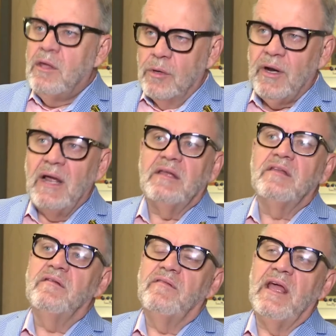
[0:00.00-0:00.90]
You're
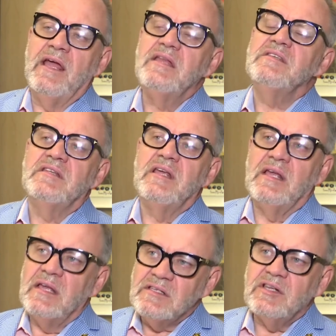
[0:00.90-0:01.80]
right, the ANC
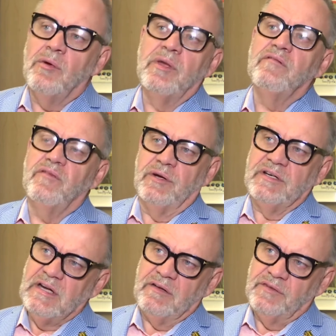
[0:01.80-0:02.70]
is going through a
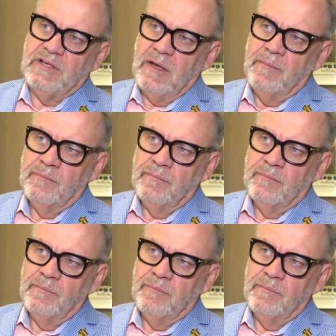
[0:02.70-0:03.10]
tough time.